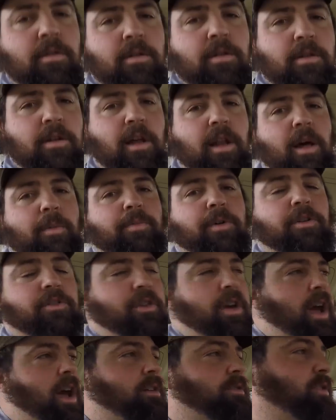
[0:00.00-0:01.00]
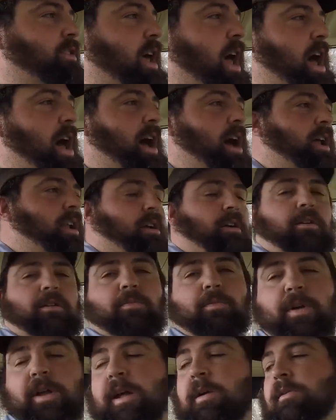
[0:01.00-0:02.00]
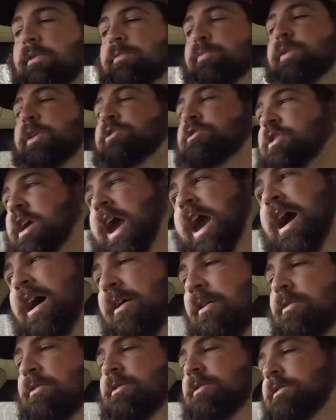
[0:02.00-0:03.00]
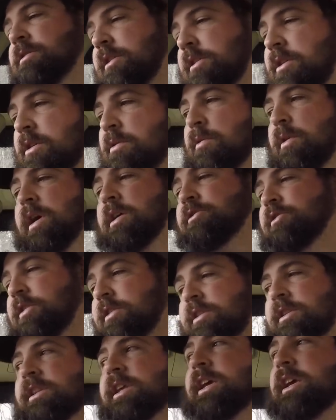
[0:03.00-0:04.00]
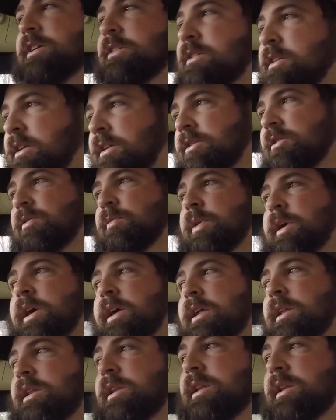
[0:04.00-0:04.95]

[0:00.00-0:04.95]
till I put you outside here in a minute. I'm going to put you out so you can watch this disc a little bit.